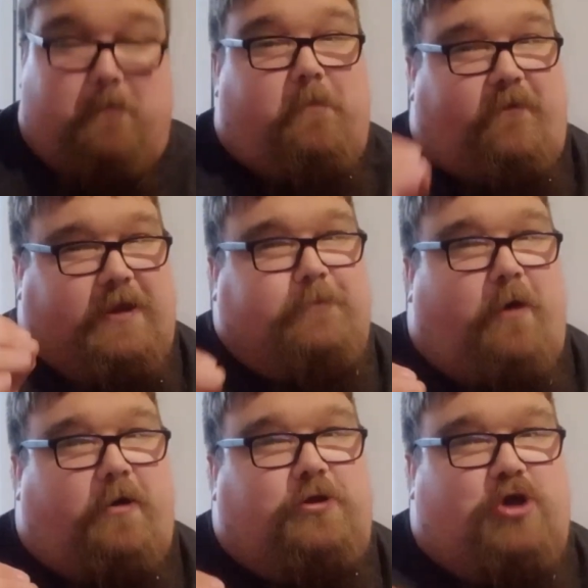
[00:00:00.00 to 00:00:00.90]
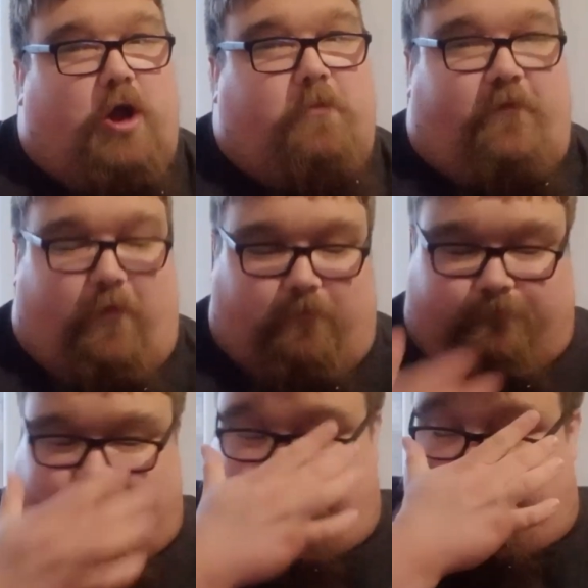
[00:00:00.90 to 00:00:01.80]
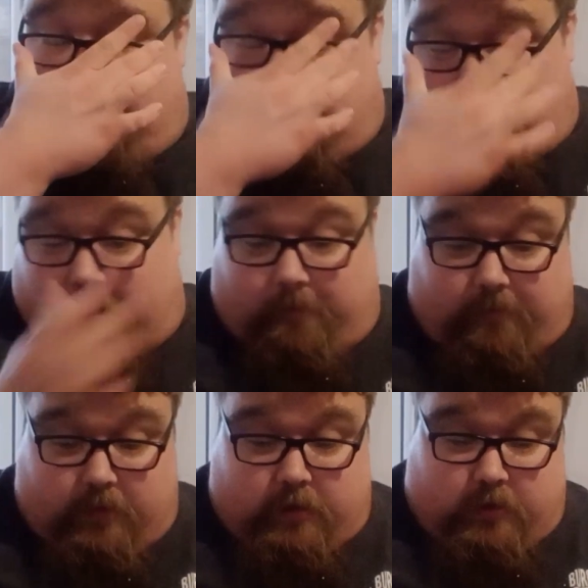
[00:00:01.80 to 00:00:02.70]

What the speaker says: but I think that's part of the charm of them.